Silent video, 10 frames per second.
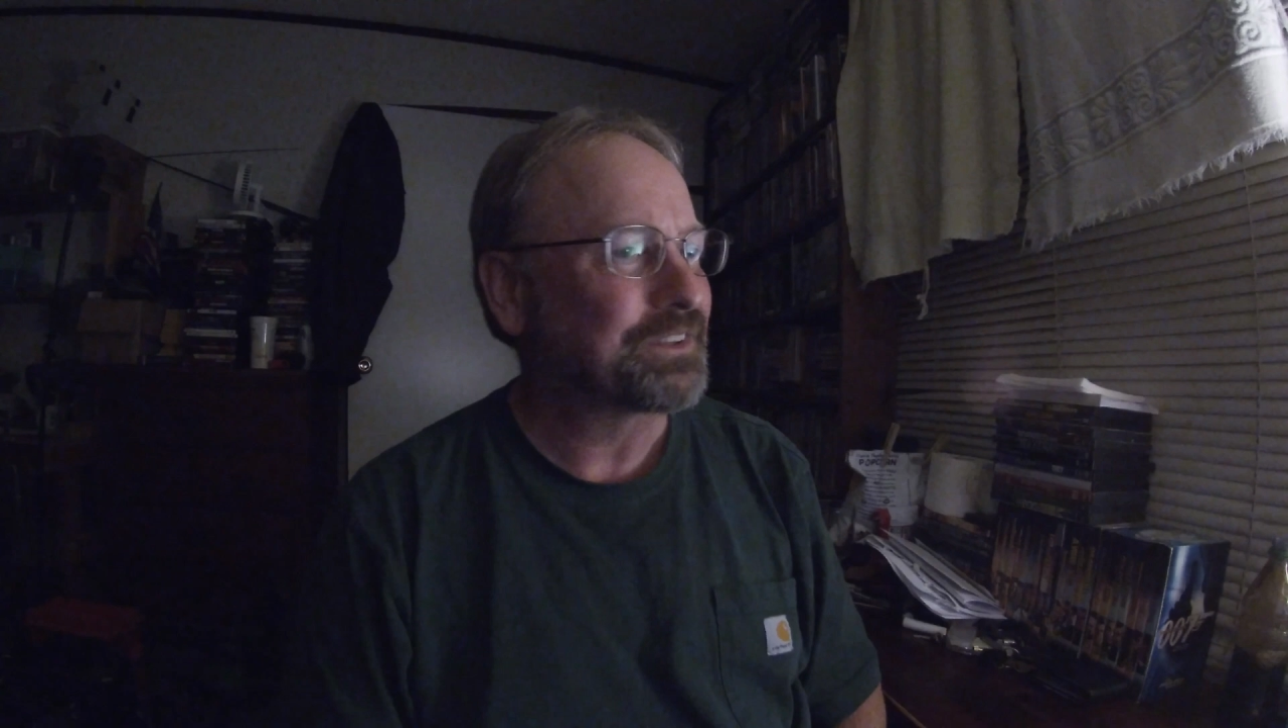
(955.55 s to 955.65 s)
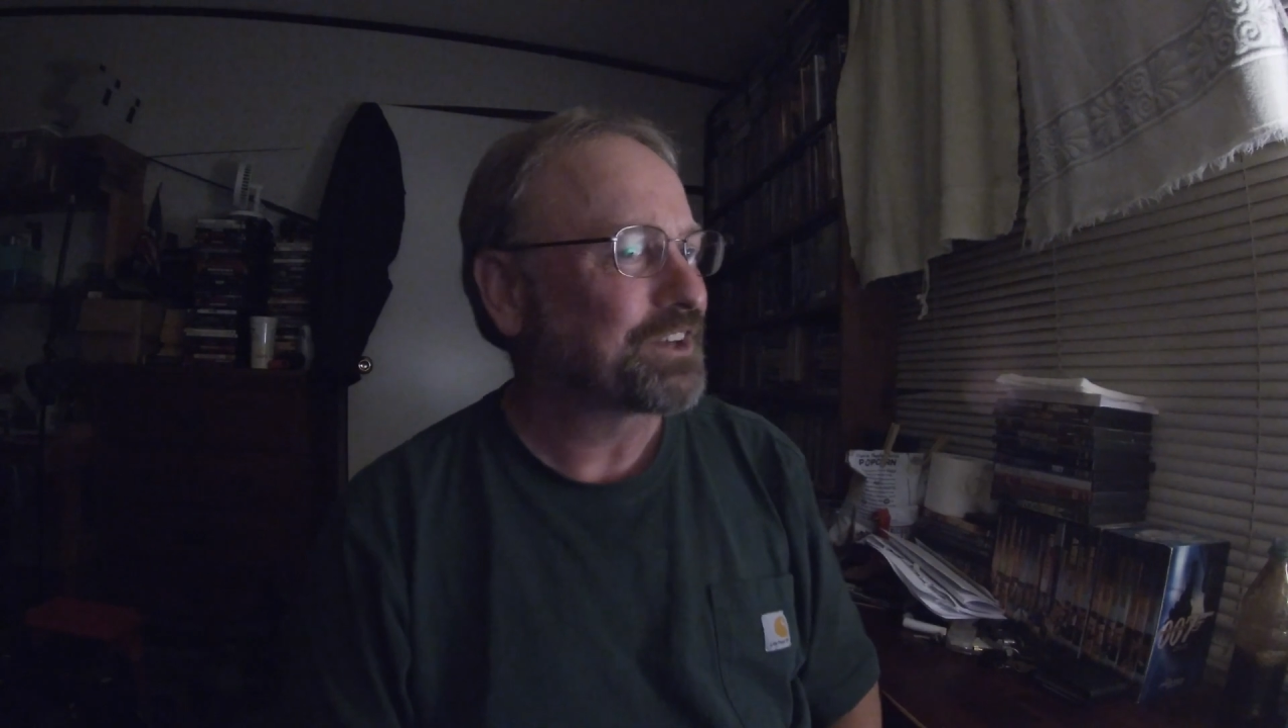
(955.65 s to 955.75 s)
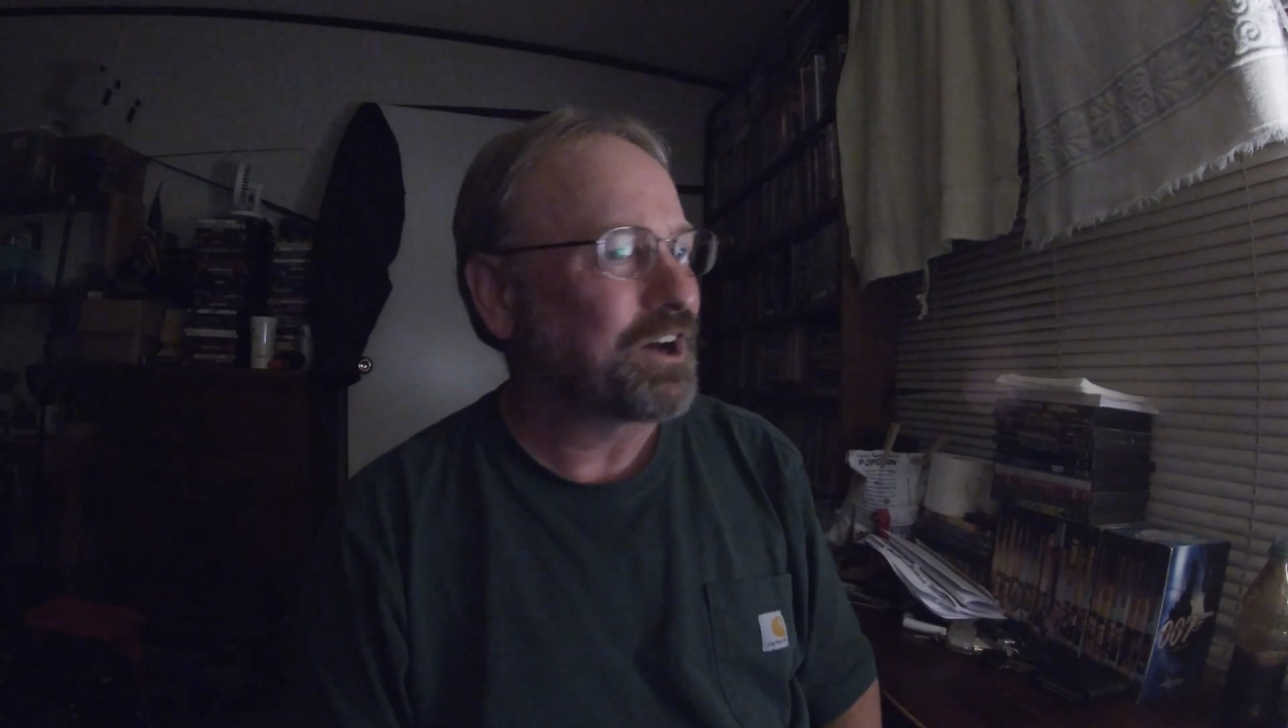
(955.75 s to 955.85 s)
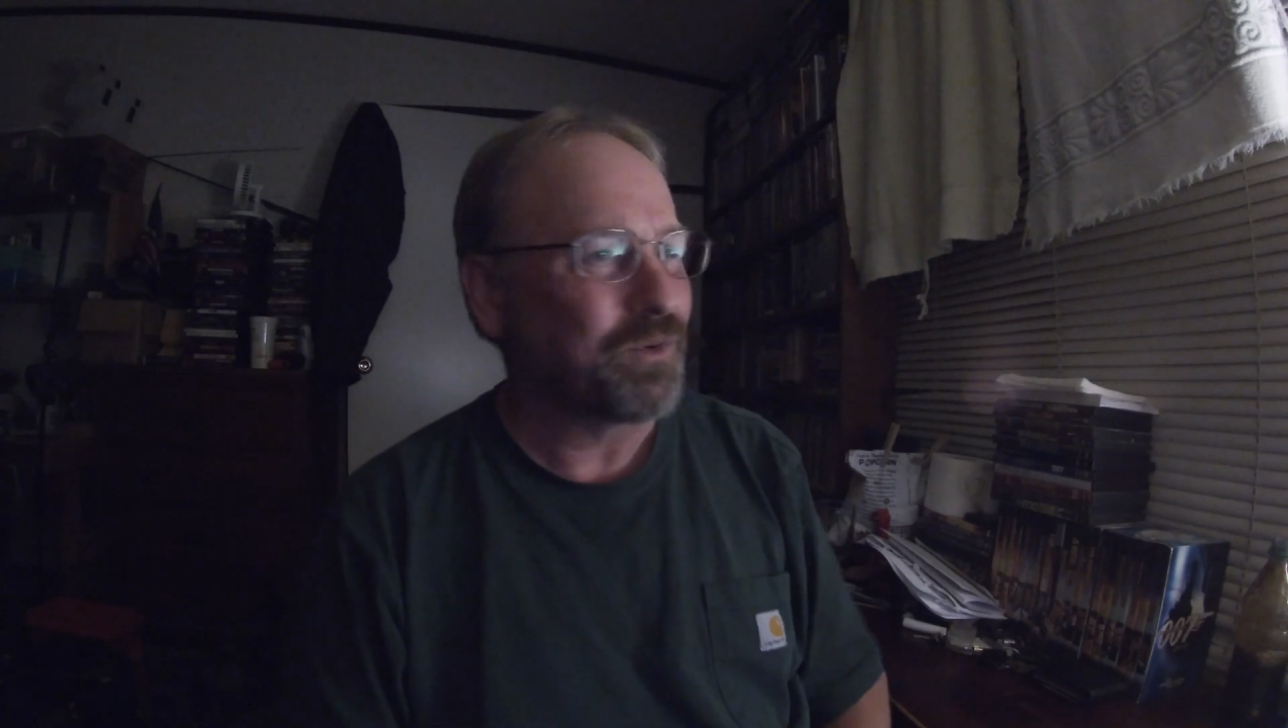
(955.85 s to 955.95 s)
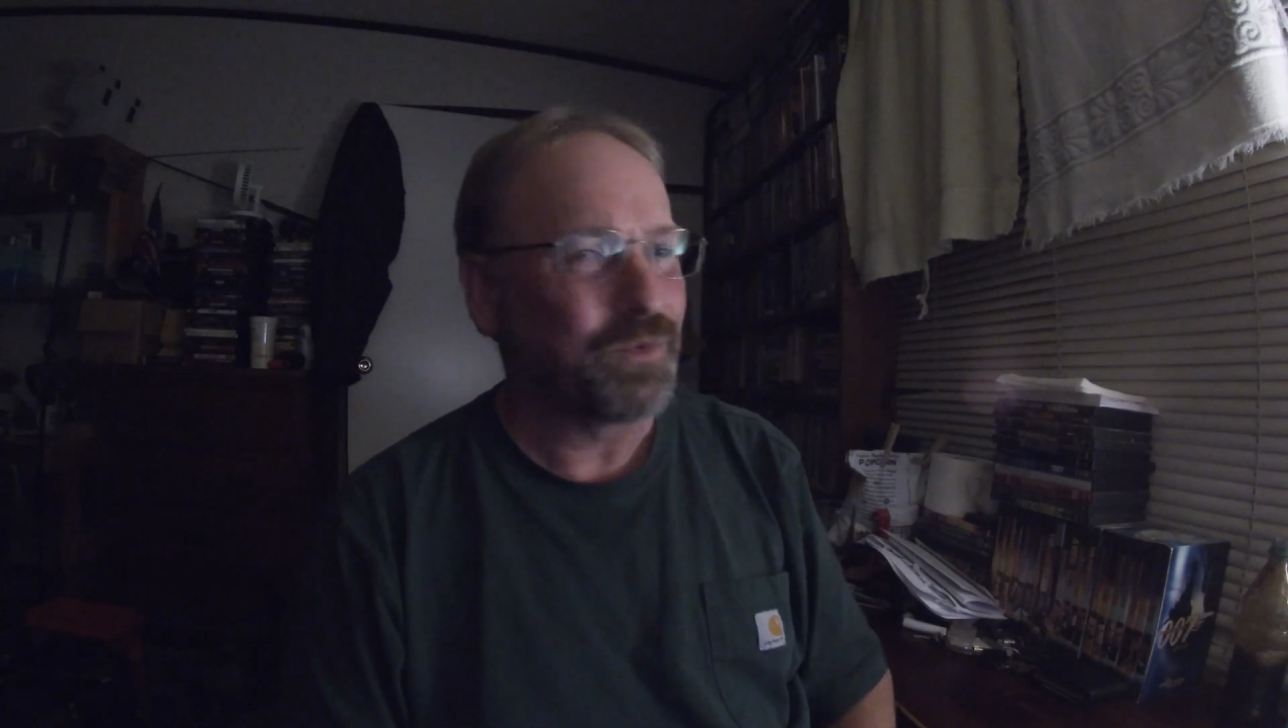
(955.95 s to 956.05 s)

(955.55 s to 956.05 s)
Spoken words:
and caught